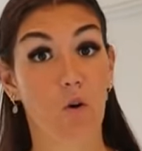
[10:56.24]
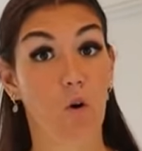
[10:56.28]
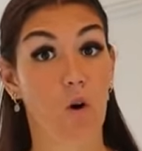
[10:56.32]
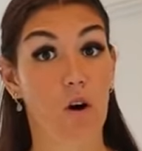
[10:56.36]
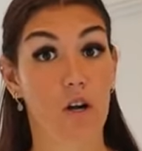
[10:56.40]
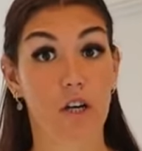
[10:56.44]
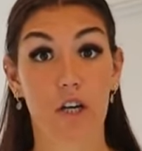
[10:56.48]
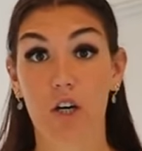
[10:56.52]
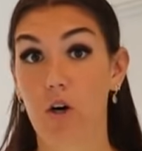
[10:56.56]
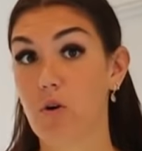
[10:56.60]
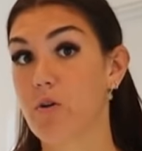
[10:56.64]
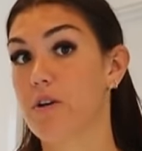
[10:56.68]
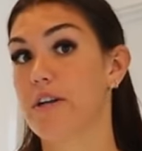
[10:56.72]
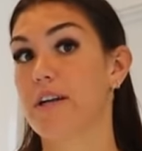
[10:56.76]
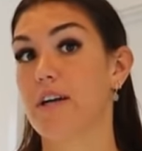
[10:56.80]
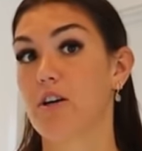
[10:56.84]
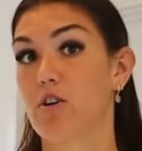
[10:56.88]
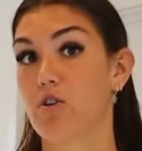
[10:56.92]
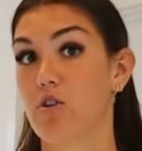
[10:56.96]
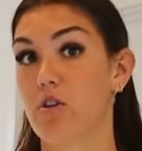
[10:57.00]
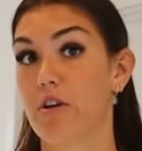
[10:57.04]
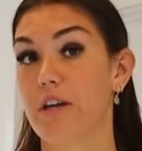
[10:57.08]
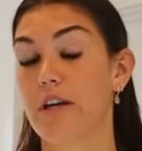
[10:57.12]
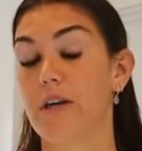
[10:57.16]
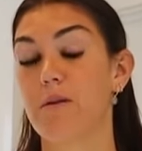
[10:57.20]
or coconut
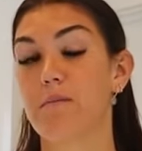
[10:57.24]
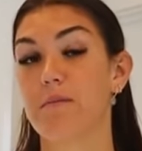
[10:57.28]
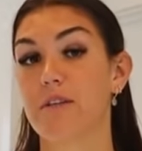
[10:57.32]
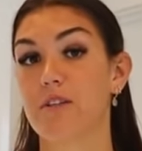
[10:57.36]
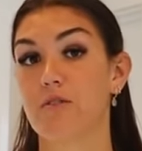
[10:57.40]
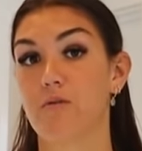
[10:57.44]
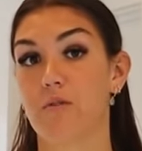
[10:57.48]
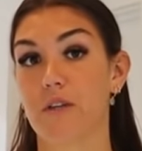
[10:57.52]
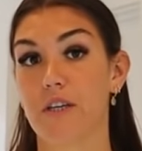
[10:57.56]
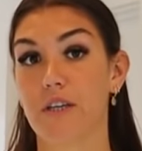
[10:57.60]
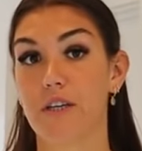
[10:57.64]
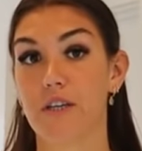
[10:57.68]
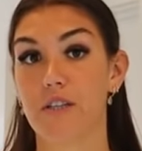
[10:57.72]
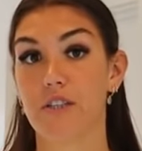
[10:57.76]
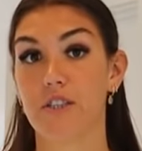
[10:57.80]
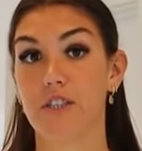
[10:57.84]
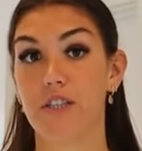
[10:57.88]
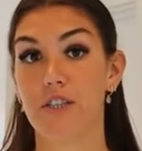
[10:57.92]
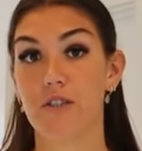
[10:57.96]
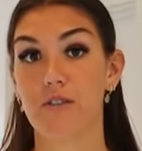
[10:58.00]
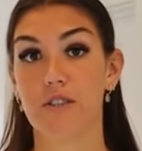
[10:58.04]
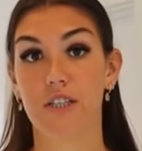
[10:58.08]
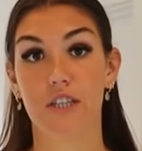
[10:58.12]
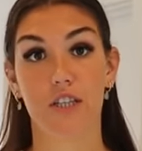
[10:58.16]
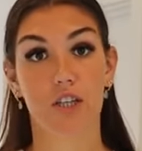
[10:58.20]
cream is really good
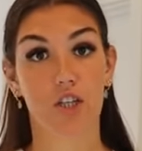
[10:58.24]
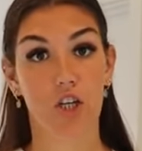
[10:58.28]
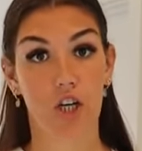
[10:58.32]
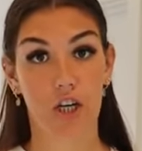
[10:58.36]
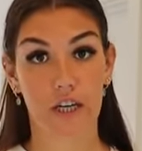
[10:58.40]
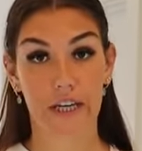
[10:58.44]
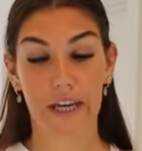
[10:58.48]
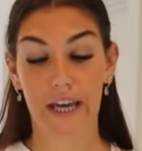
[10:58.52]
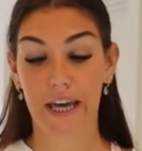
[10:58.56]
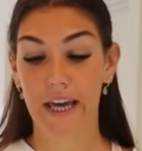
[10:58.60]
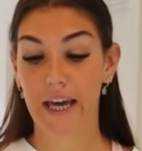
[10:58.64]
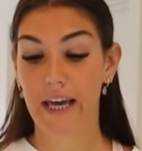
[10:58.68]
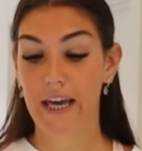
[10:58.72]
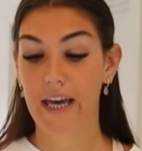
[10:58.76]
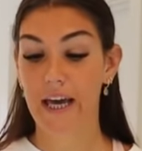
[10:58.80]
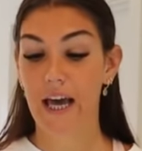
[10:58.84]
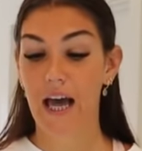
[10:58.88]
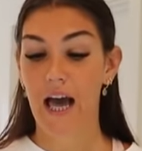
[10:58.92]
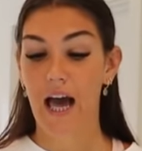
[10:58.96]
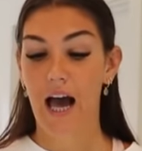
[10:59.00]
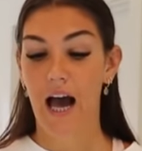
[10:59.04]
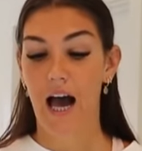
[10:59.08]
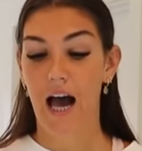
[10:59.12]
to use in cooking.